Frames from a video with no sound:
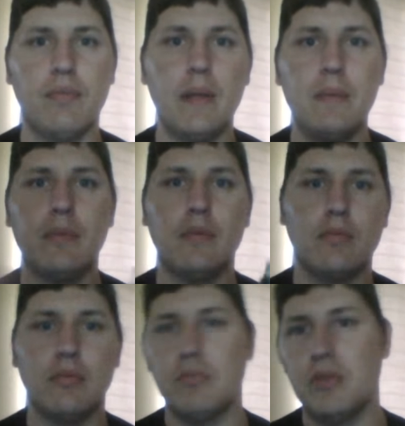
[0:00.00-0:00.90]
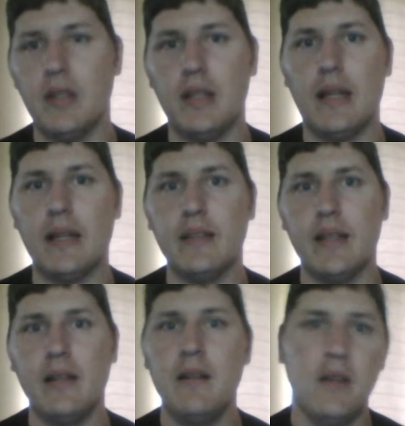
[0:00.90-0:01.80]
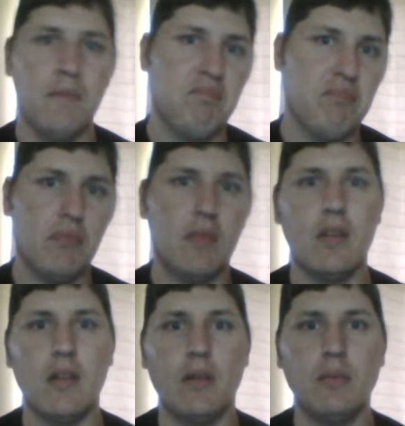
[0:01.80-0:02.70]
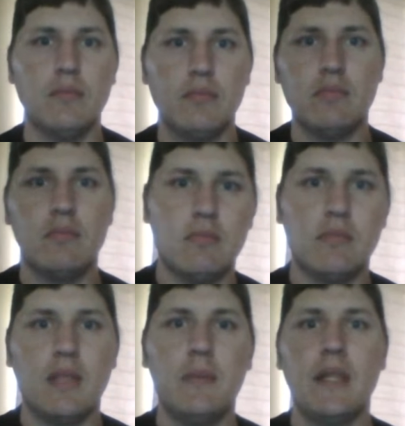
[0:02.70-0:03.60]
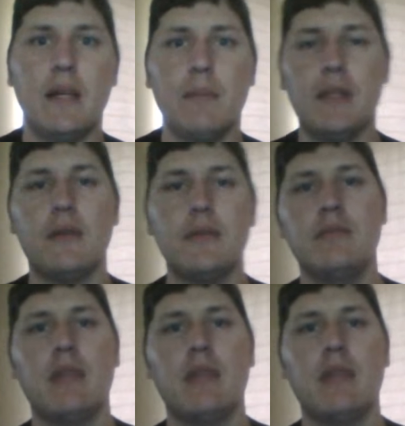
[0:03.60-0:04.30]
people really like that, you know, tell me down below.